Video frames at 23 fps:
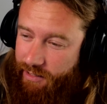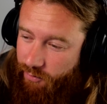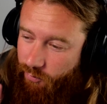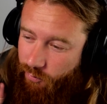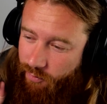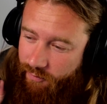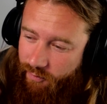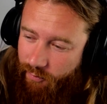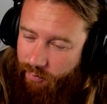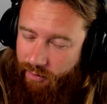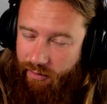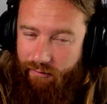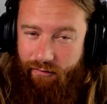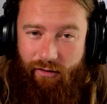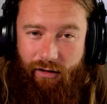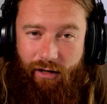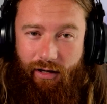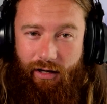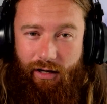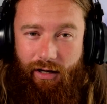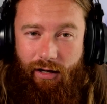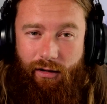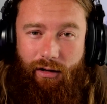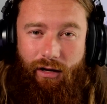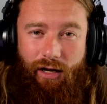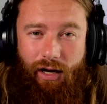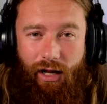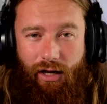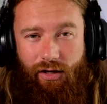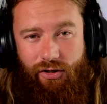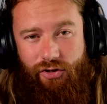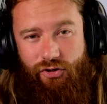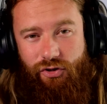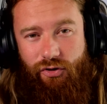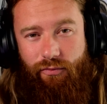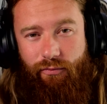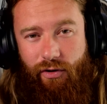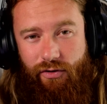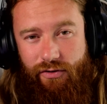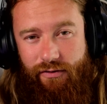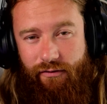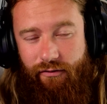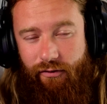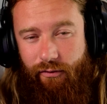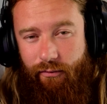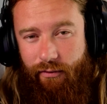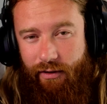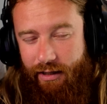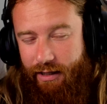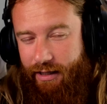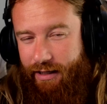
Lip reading: with a bit of a lunge on most of them.